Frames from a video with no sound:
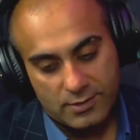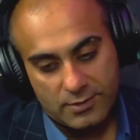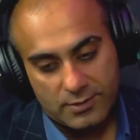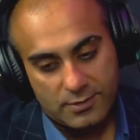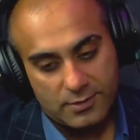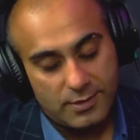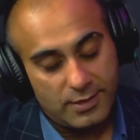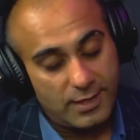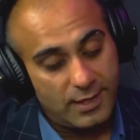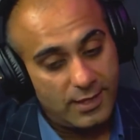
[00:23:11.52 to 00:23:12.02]

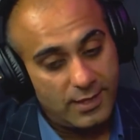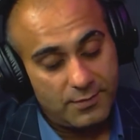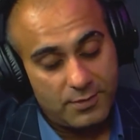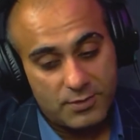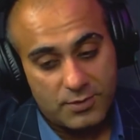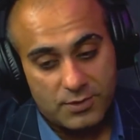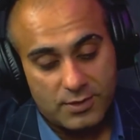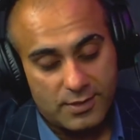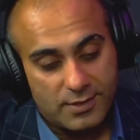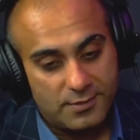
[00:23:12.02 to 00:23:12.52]
It was
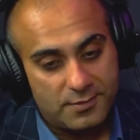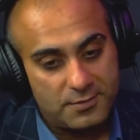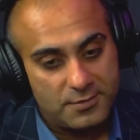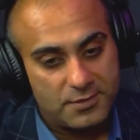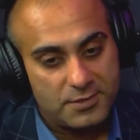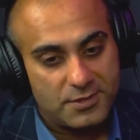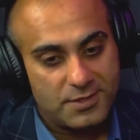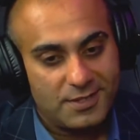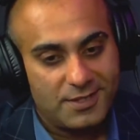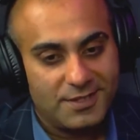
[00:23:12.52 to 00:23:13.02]

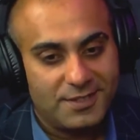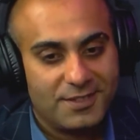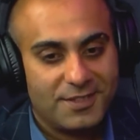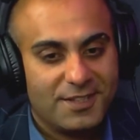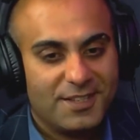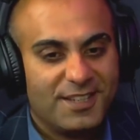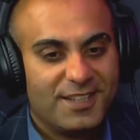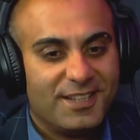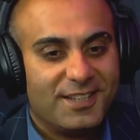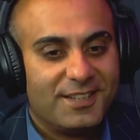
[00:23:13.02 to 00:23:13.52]

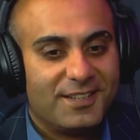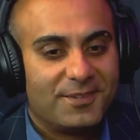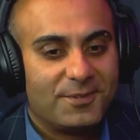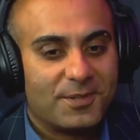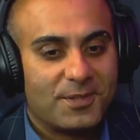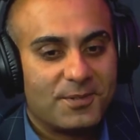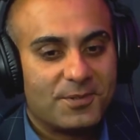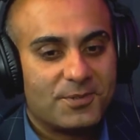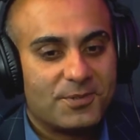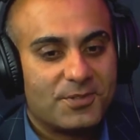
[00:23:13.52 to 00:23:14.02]
one of
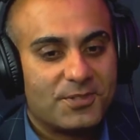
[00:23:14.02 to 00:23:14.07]
those